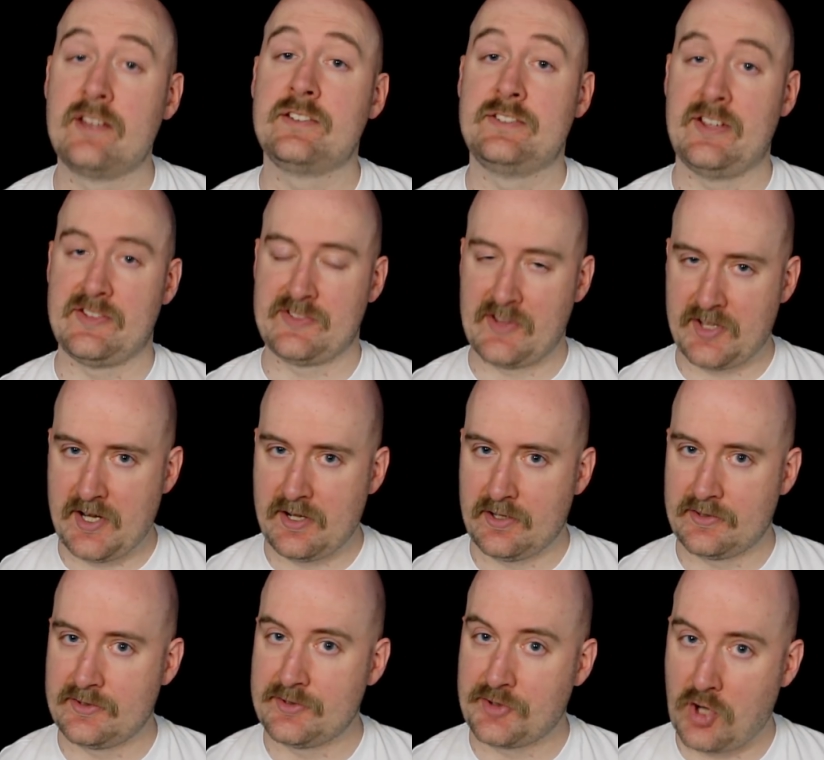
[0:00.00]
Does the
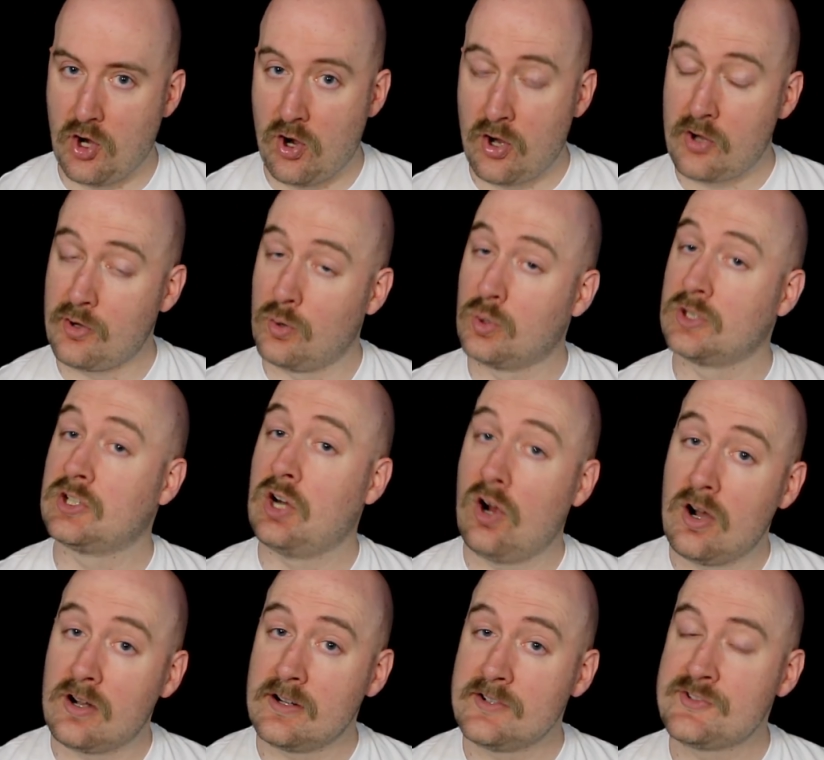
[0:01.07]
character's card or
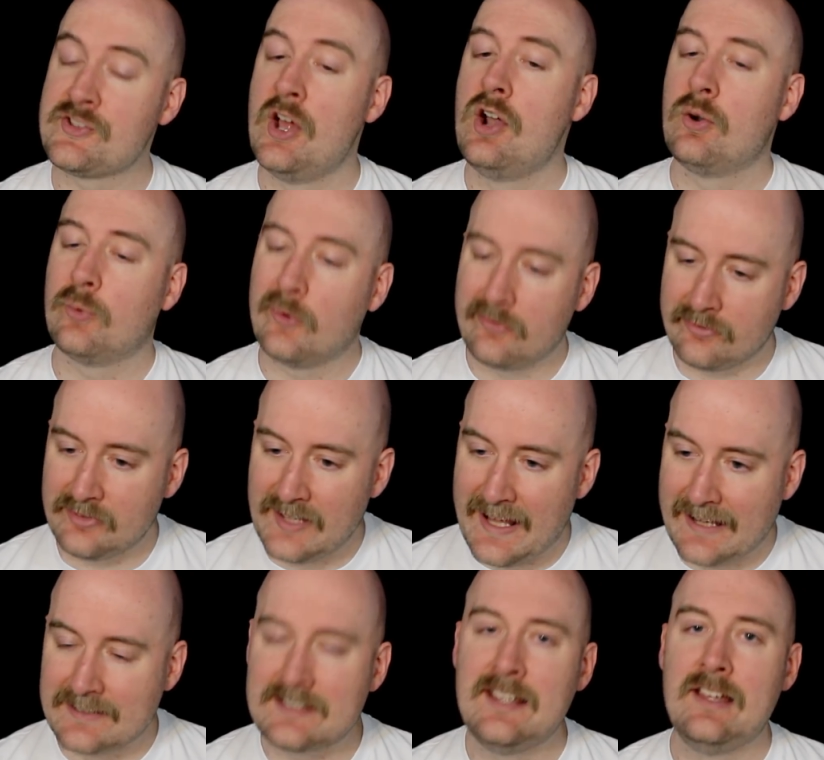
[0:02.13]
cards
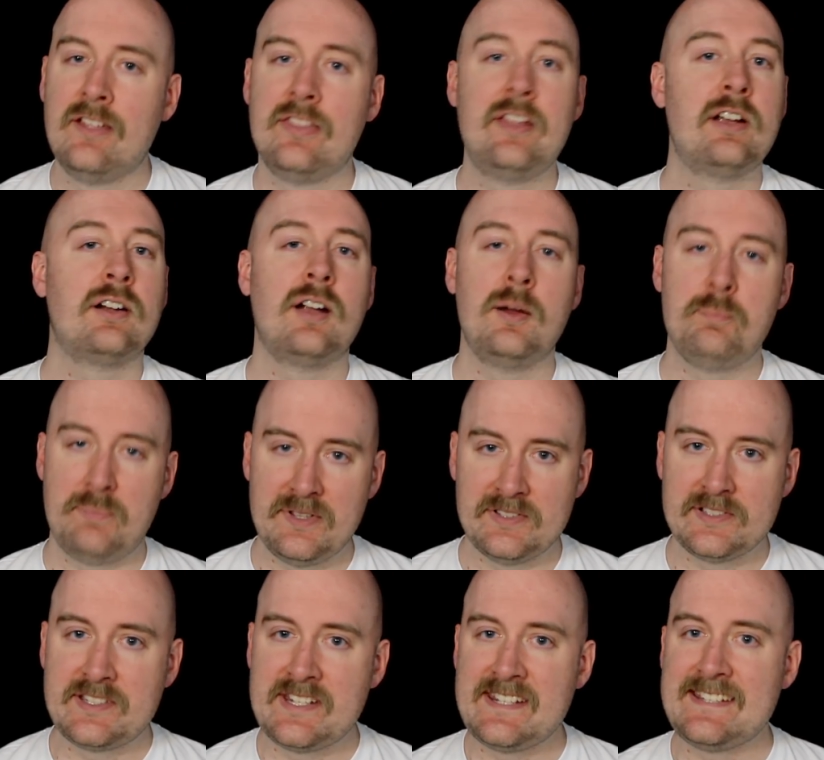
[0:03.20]
reflect their
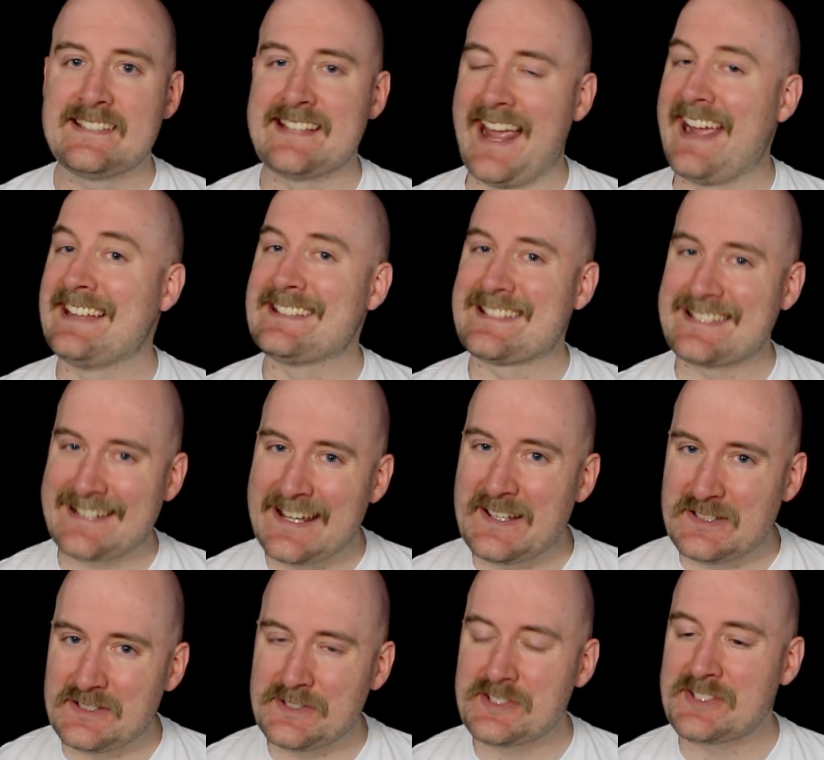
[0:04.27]
abilities and
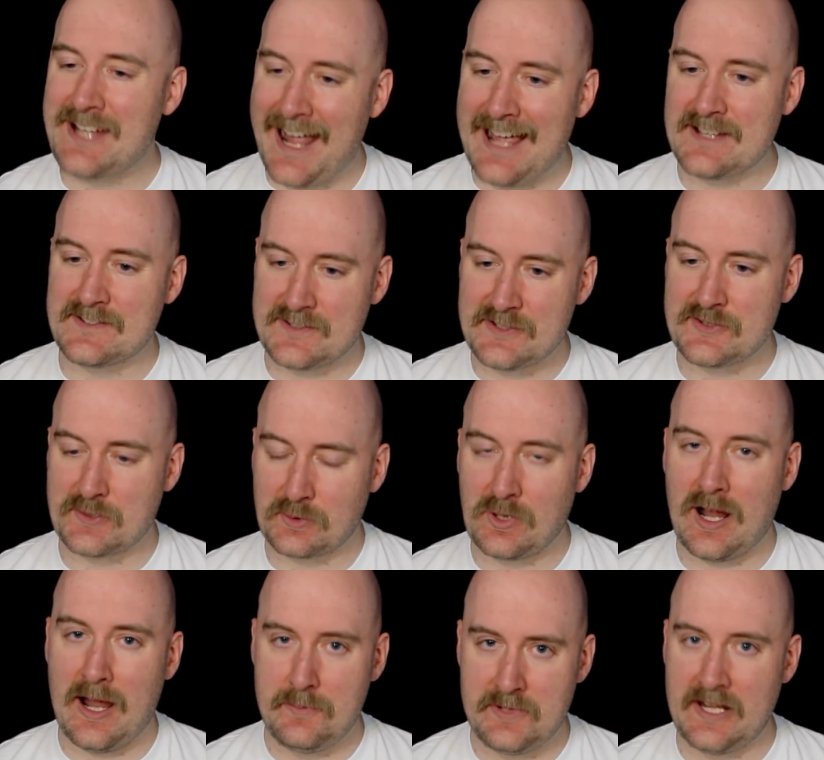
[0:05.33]
skills as
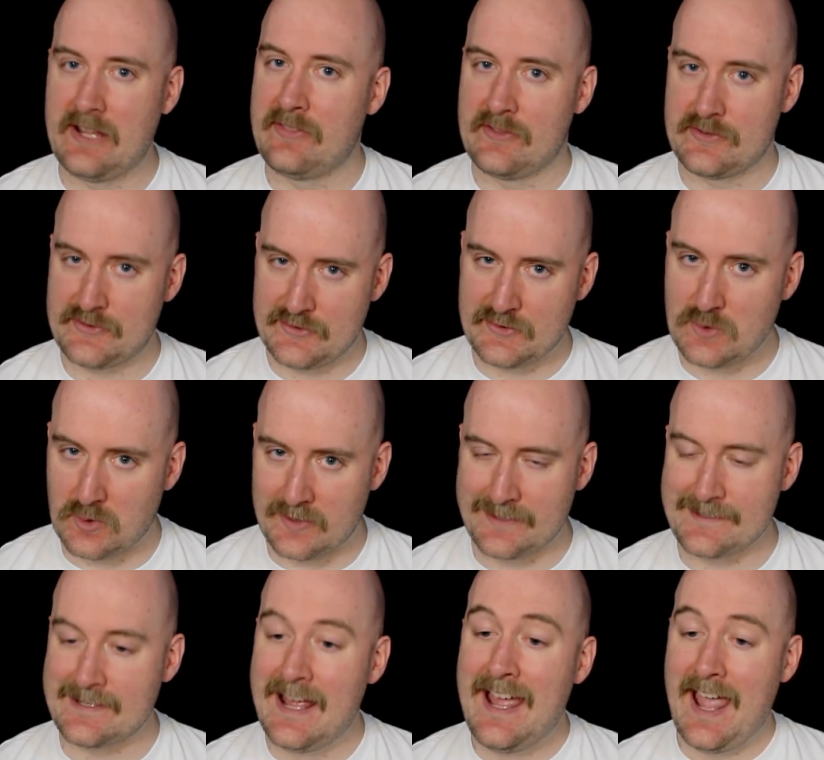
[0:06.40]
described in the
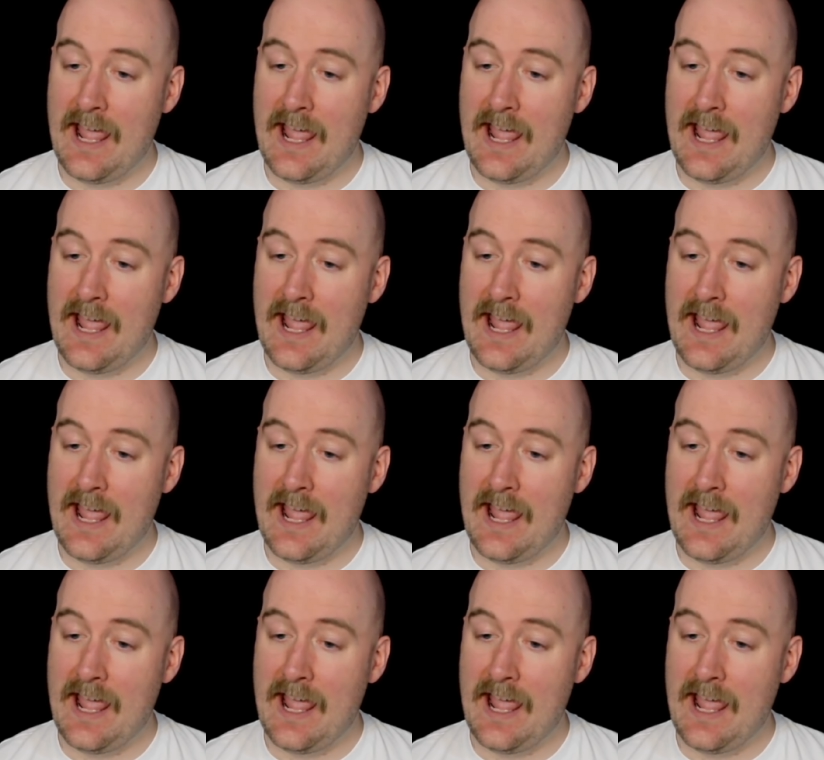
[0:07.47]
stories?